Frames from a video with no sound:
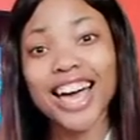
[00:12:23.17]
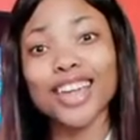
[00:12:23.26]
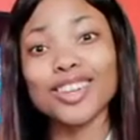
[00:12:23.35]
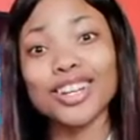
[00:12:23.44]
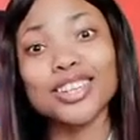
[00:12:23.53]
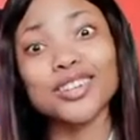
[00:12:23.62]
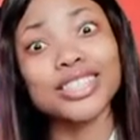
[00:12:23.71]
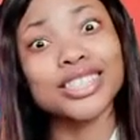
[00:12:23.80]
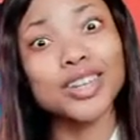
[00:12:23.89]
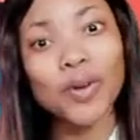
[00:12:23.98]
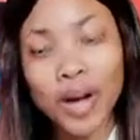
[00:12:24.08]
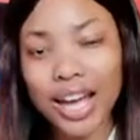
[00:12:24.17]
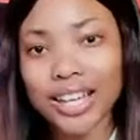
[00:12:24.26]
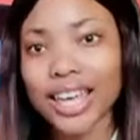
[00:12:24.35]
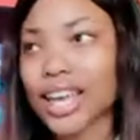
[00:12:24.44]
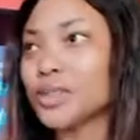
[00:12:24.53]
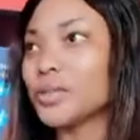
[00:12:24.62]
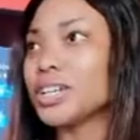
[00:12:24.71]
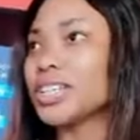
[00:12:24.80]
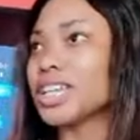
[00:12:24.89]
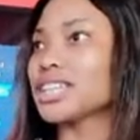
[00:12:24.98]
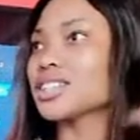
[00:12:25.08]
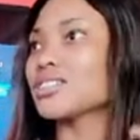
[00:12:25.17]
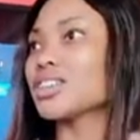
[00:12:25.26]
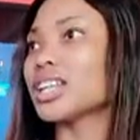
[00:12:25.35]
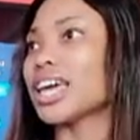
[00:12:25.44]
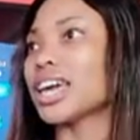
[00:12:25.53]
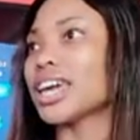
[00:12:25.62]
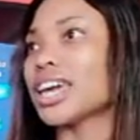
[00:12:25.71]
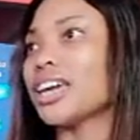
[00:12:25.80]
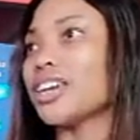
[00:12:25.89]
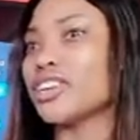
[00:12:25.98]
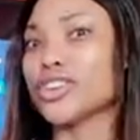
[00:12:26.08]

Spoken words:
I thought he was the one, and we dated for like a